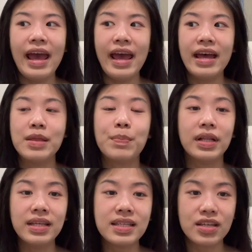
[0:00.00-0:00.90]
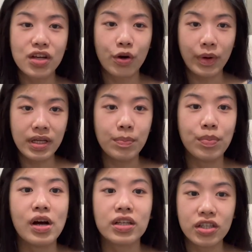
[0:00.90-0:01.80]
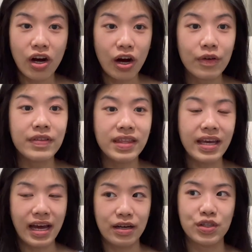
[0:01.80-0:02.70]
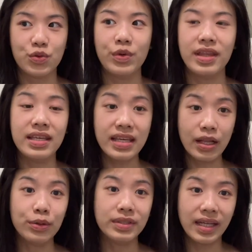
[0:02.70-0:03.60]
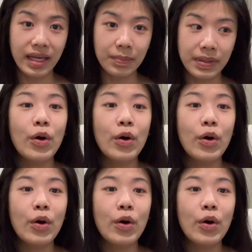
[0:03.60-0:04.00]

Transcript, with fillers: and police has already blocked off the house with yellow tape,